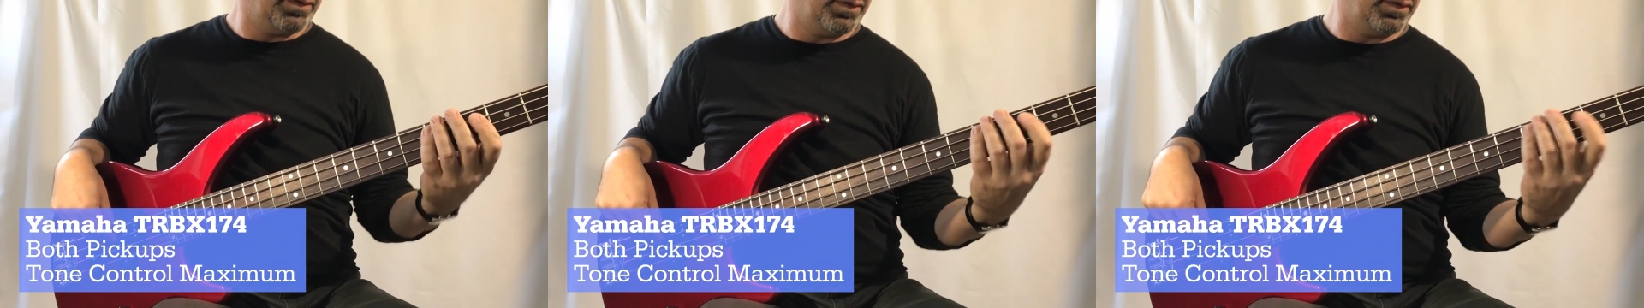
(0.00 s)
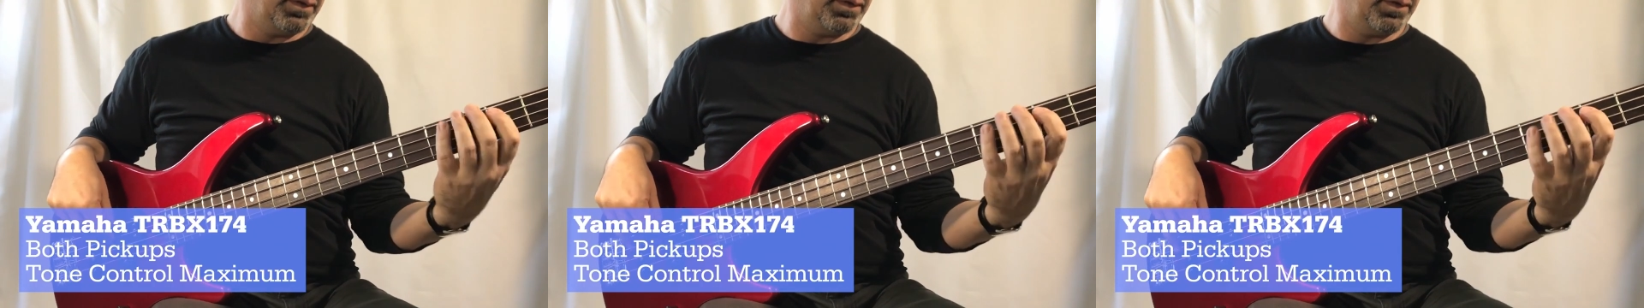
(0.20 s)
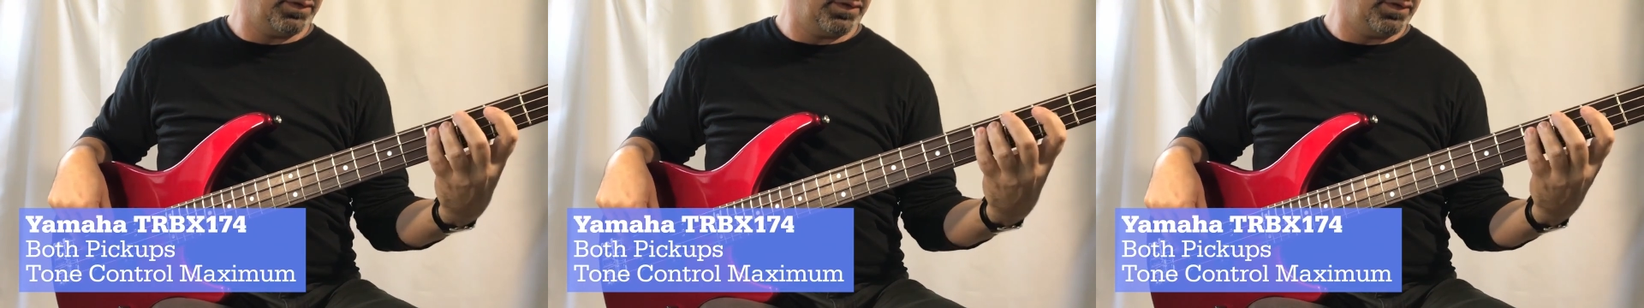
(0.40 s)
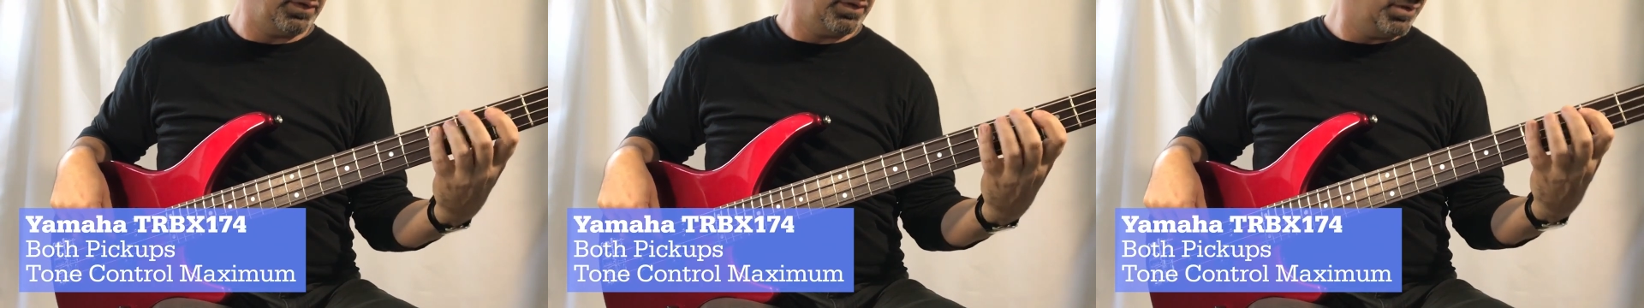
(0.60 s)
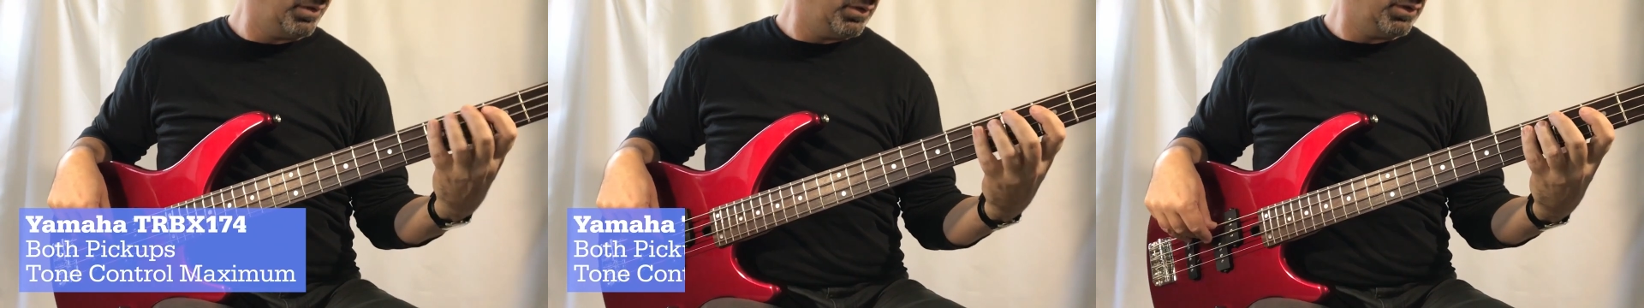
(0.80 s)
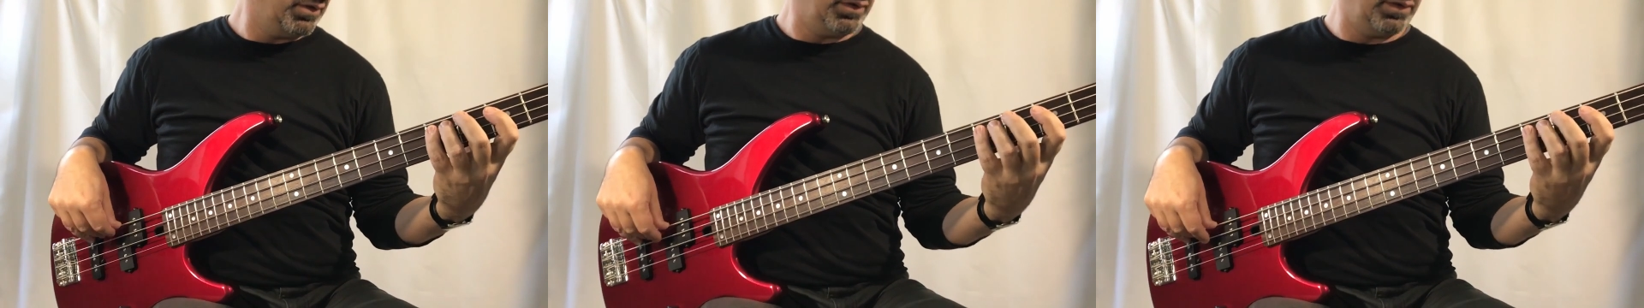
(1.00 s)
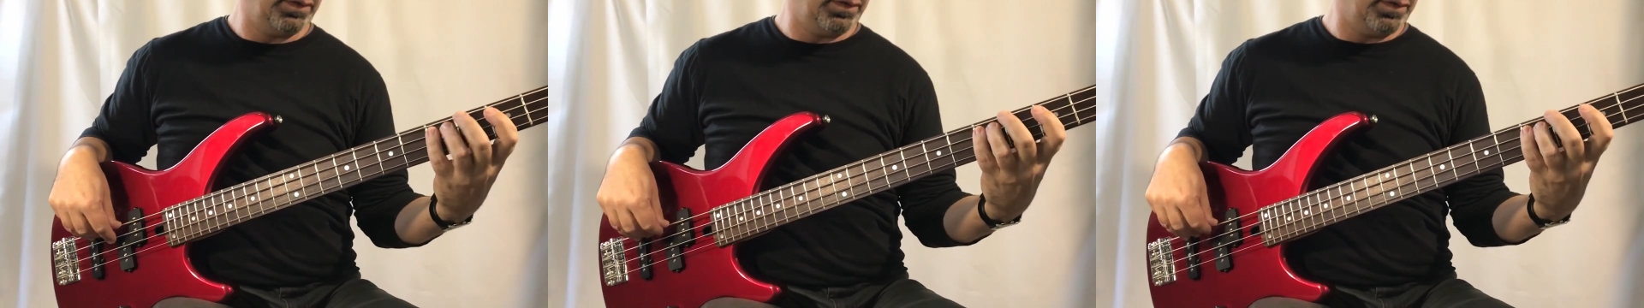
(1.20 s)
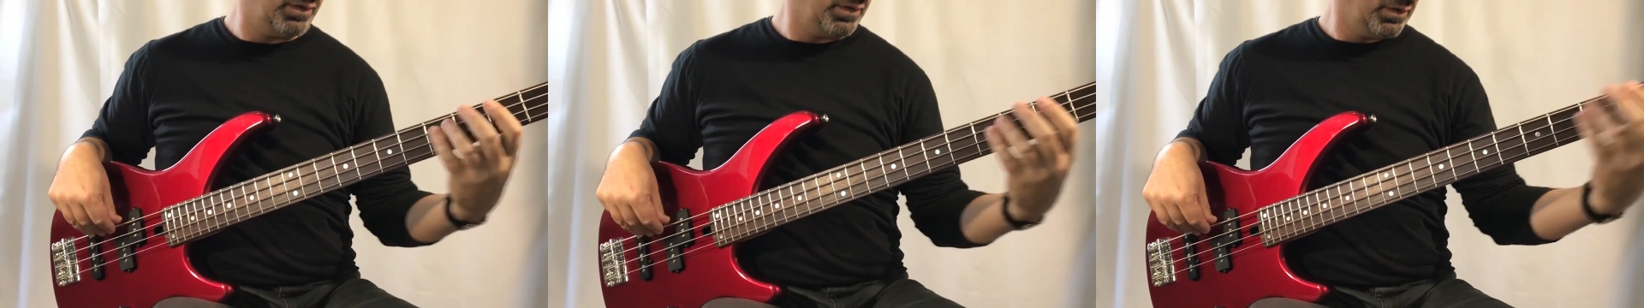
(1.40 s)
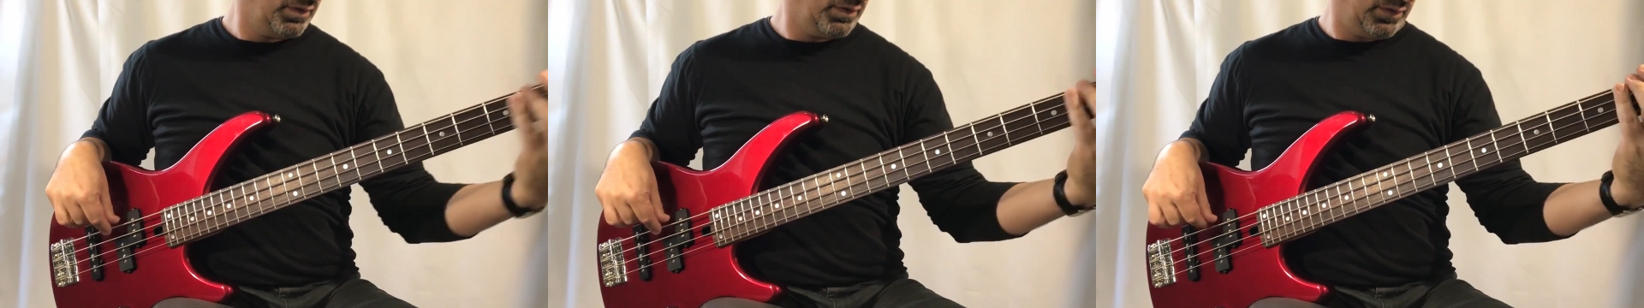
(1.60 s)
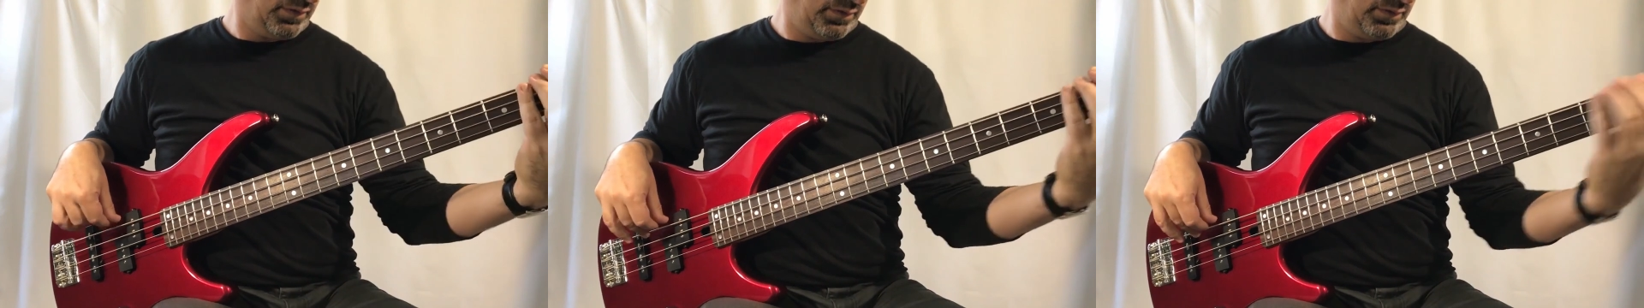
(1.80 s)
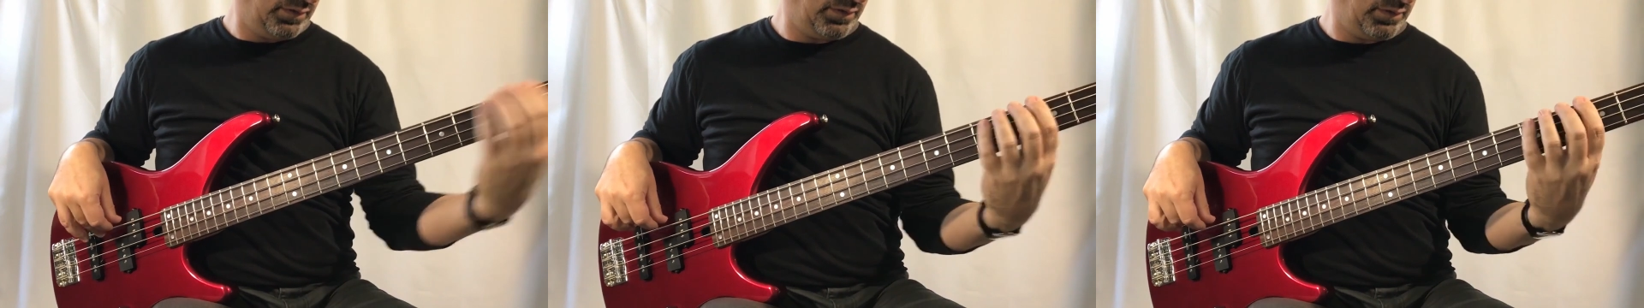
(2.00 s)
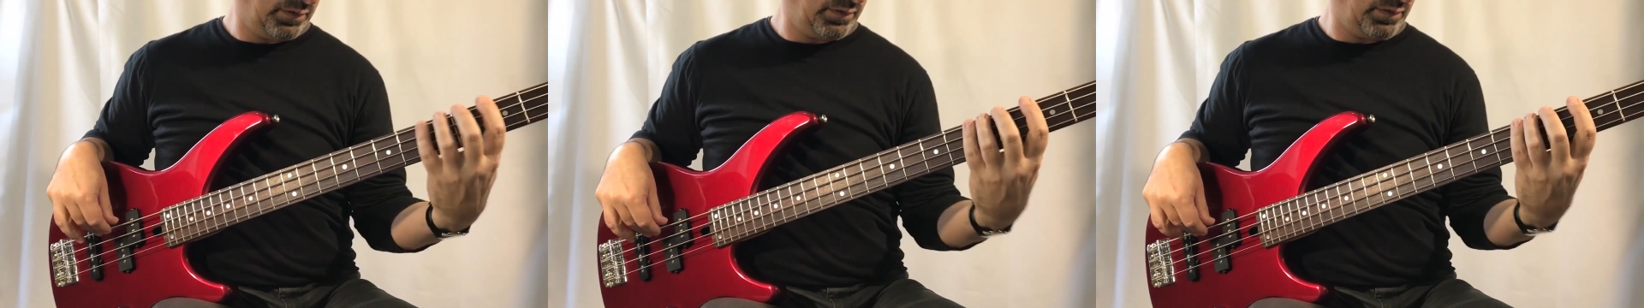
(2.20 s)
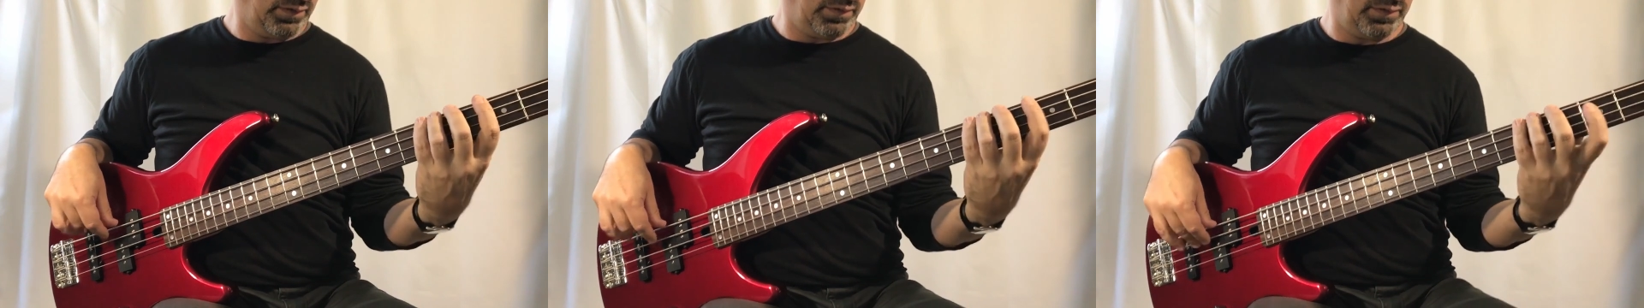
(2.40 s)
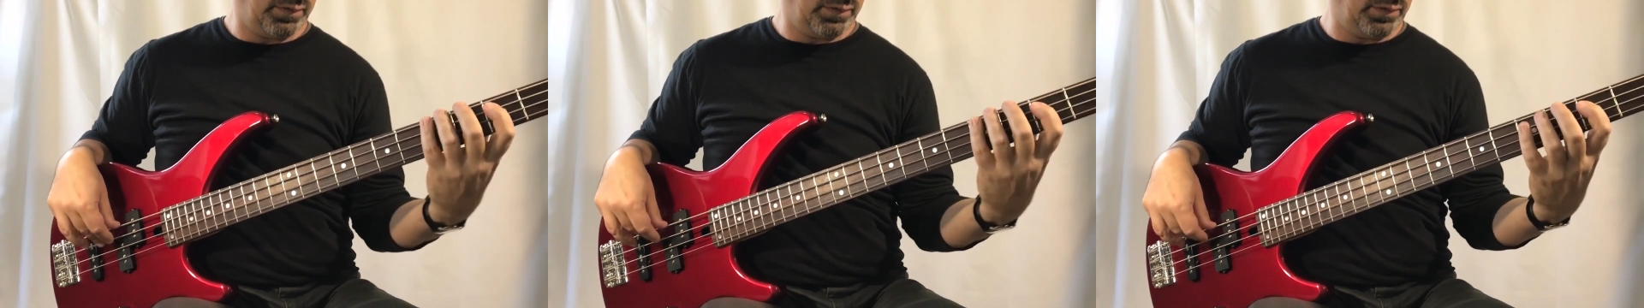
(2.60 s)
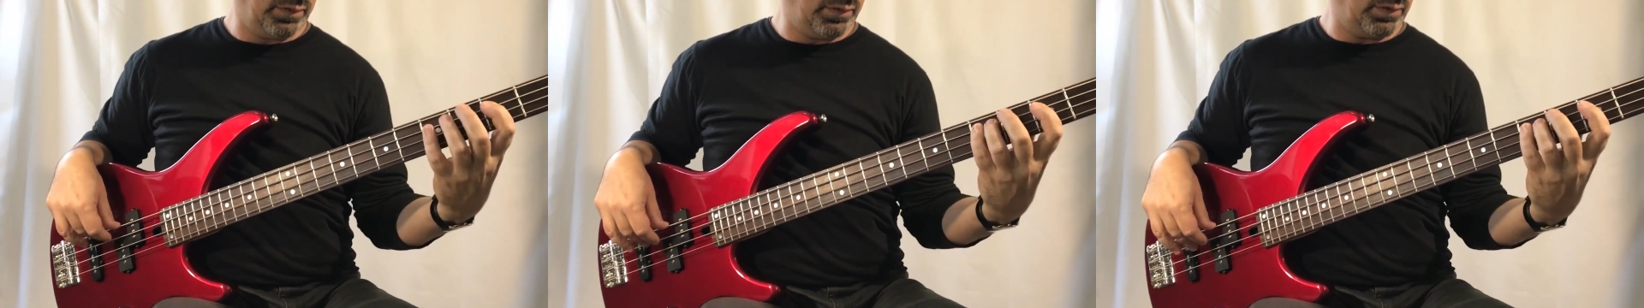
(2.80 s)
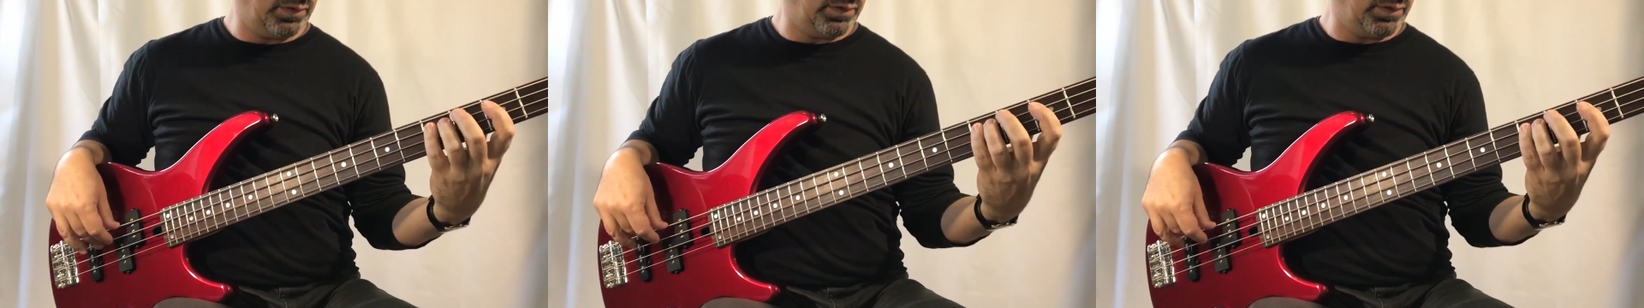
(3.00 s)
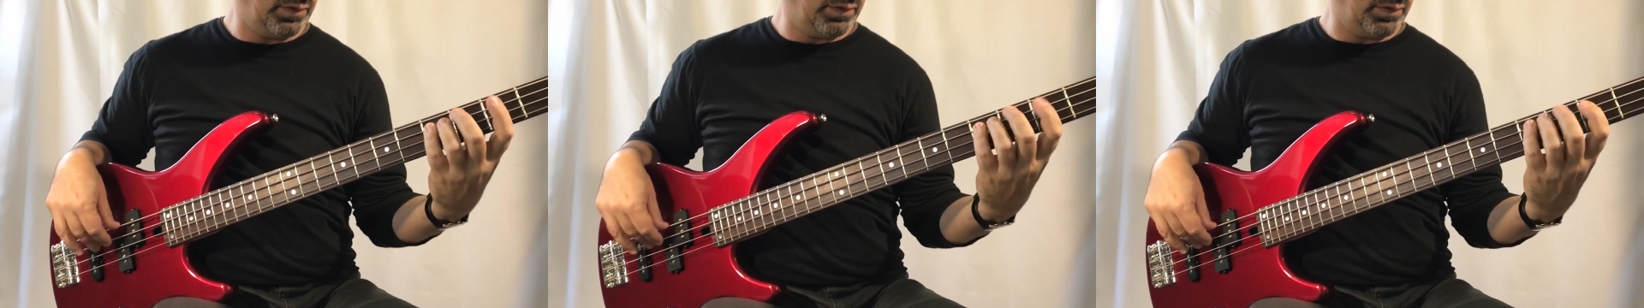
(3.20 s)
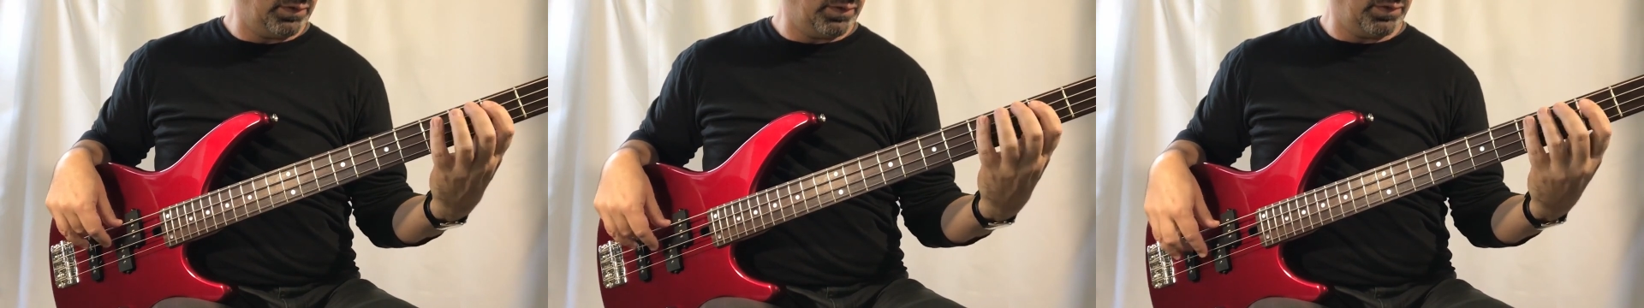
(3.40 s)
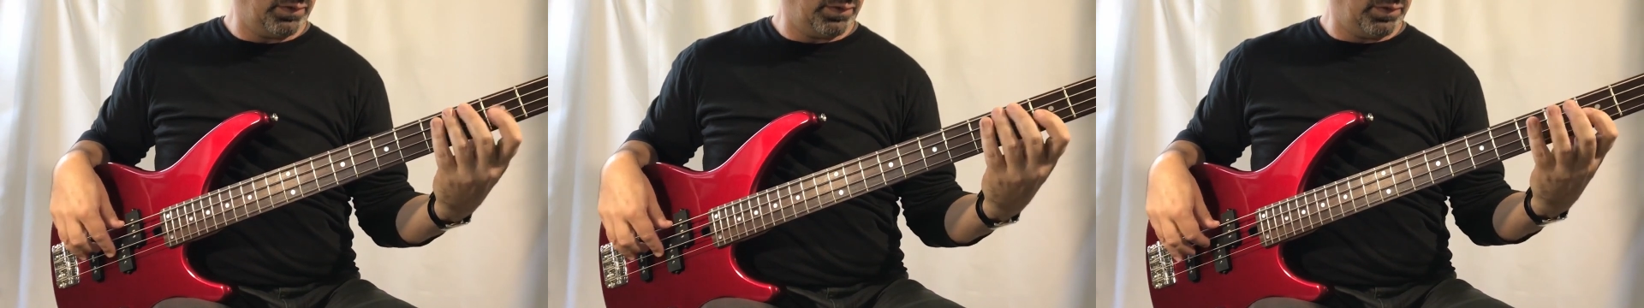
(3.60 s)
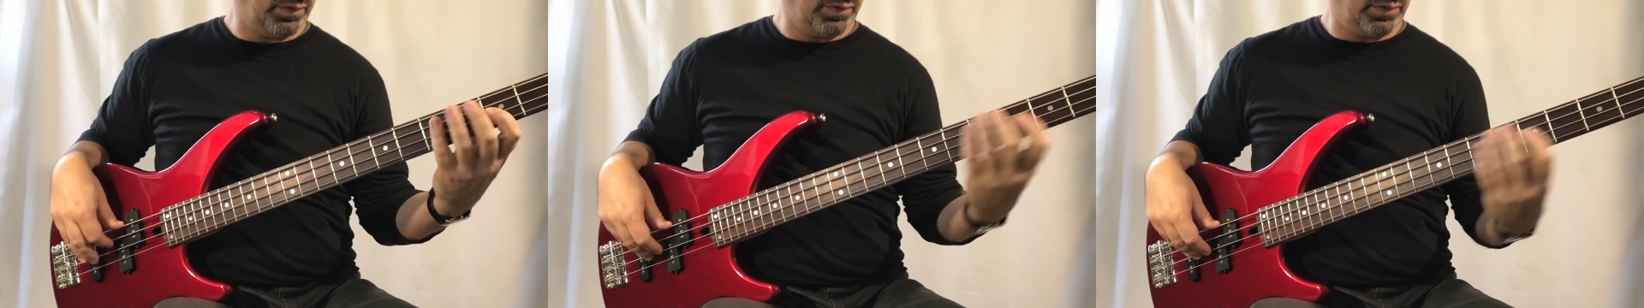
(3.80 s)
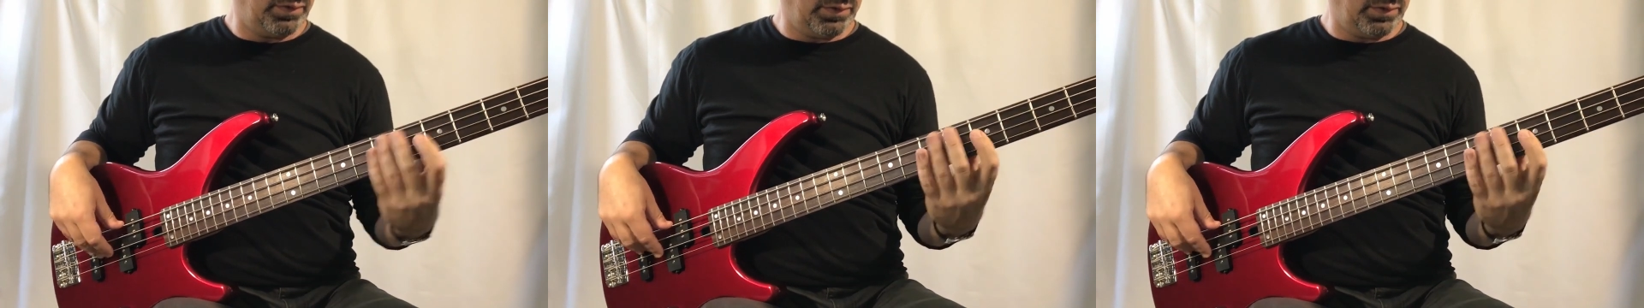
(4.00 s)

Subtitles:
No face is visible, so there are no lips to read.